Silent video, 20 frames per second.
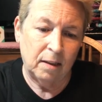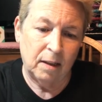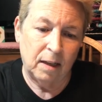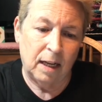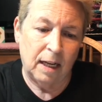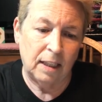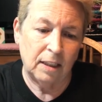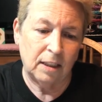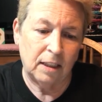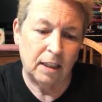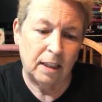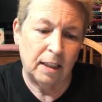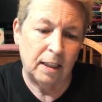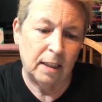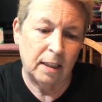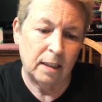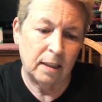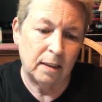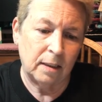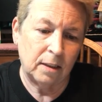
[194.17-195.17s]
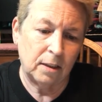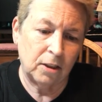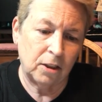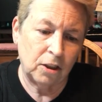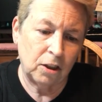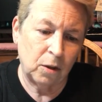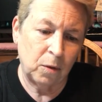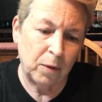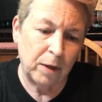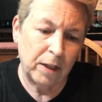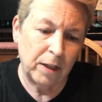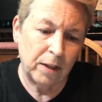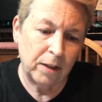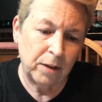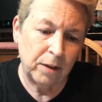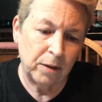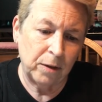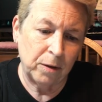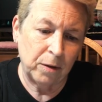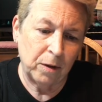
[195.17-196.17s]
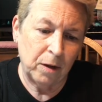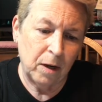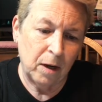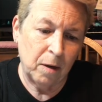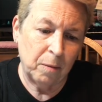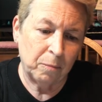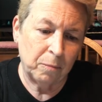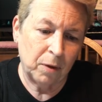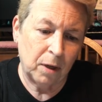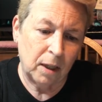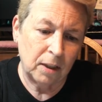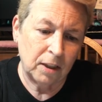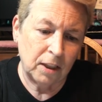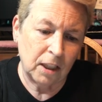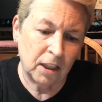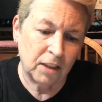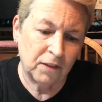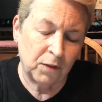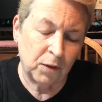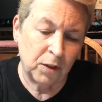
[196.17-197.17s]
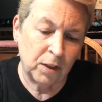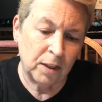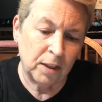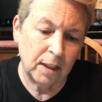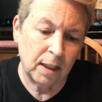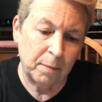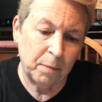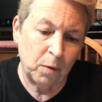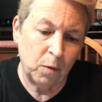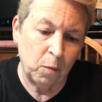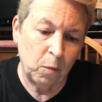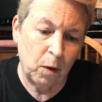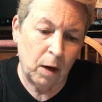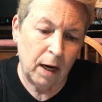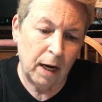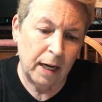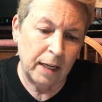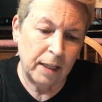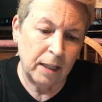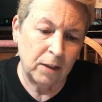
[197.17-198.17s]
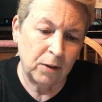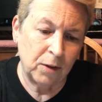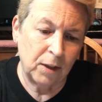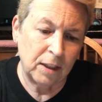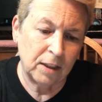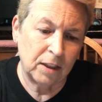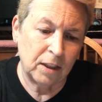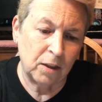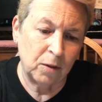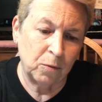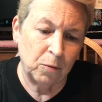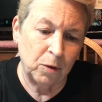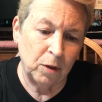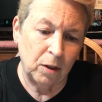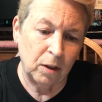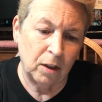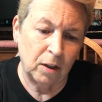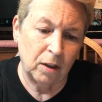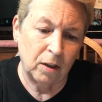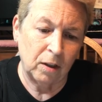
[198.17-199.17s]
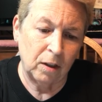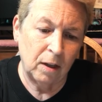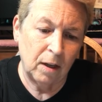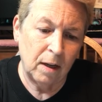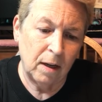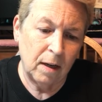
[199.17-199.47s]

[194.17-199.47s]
actually it's showing you projects for the double wide Dresden ruler.